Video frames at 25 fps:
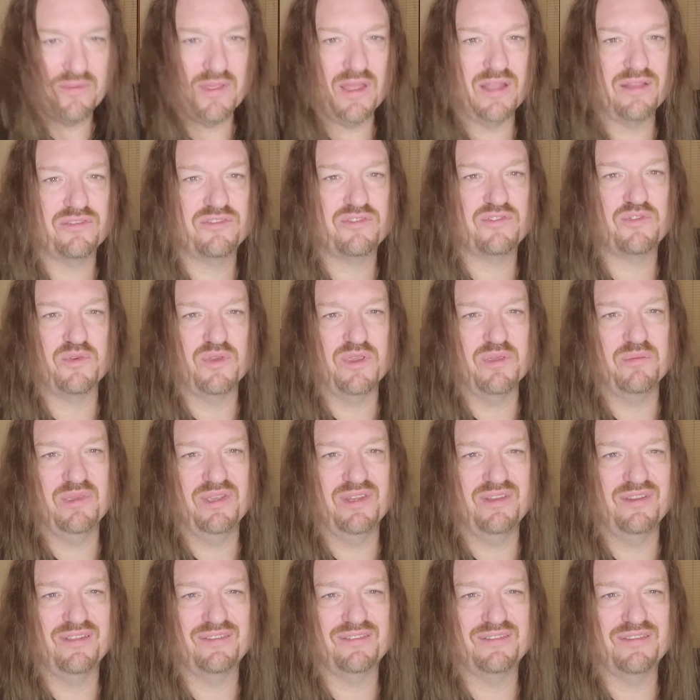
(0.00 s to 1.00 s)
that scream he
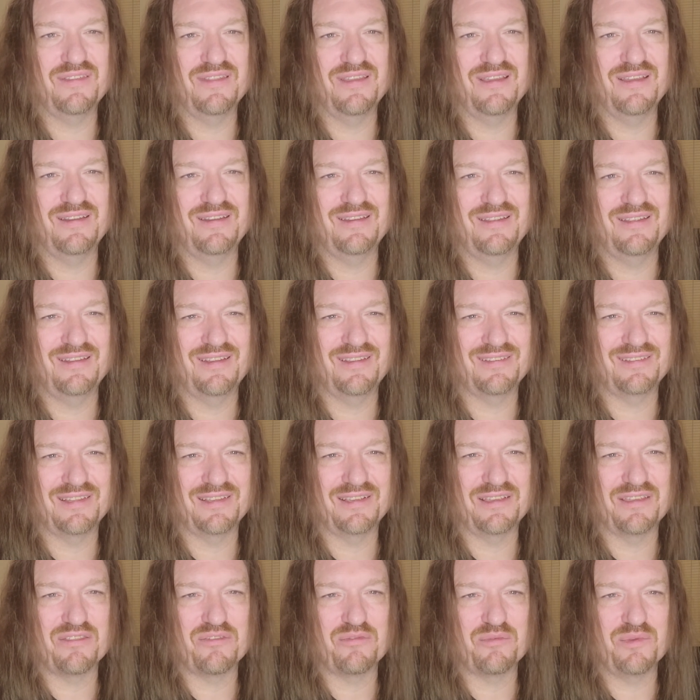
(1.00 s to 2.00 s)
does in that. He does
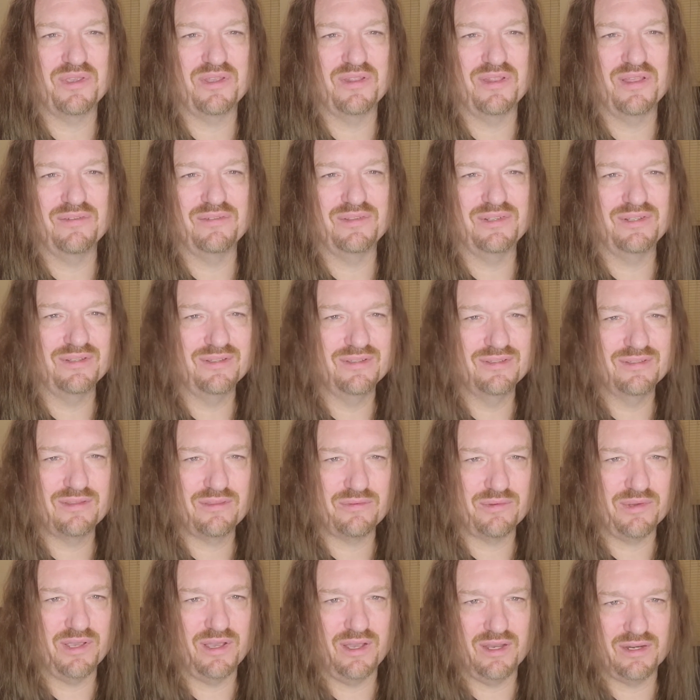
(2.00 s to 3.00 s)
like a
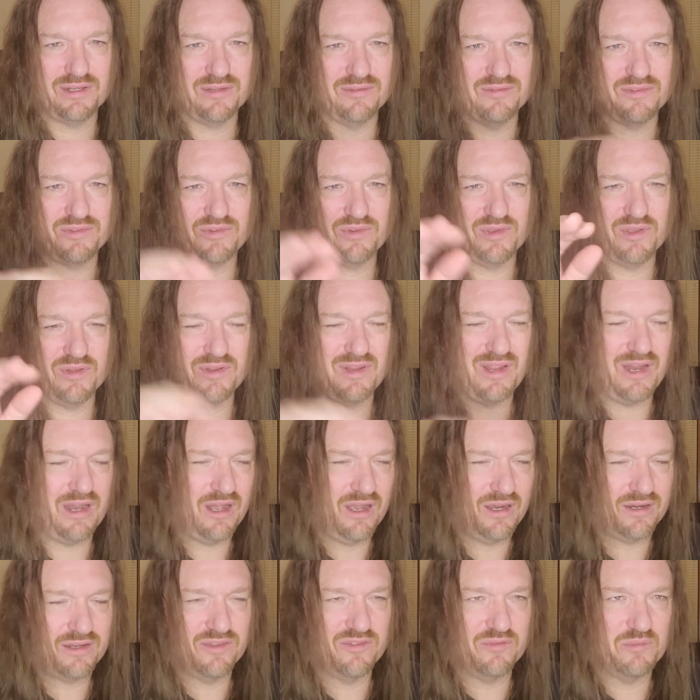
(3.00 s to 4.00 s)
3-octave scream. Not
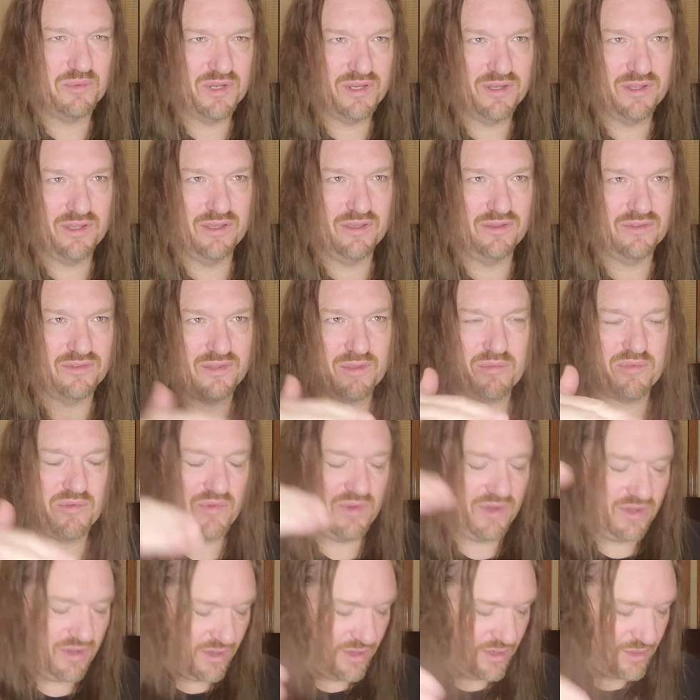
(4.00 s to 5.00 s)
octave, but he goes up
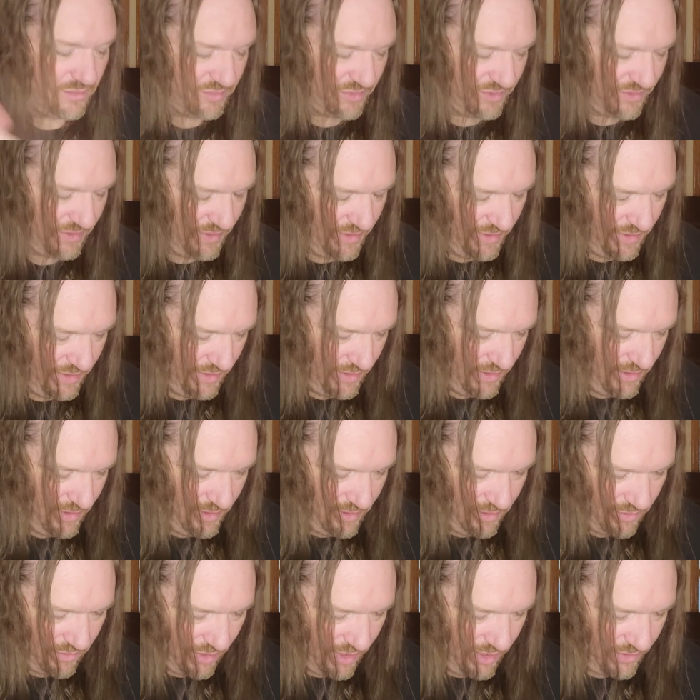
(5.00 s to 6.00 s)
3 times.
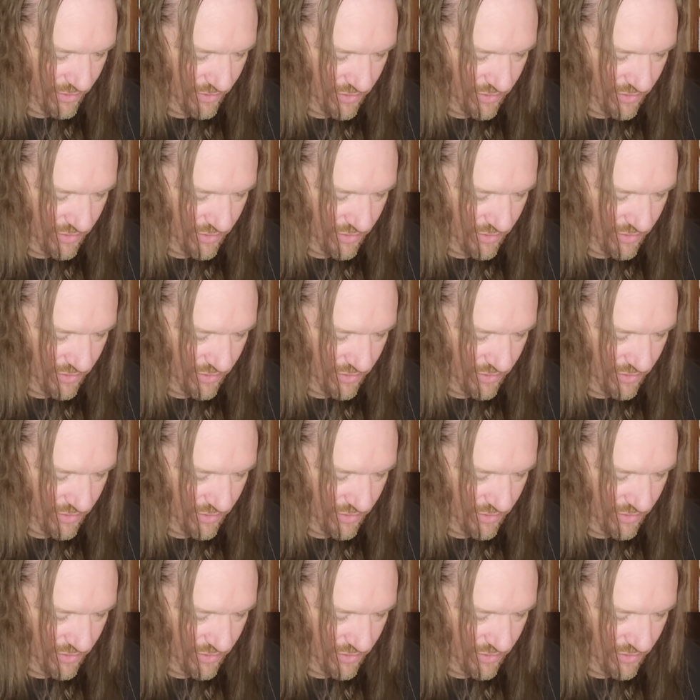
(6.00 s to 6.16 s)
Great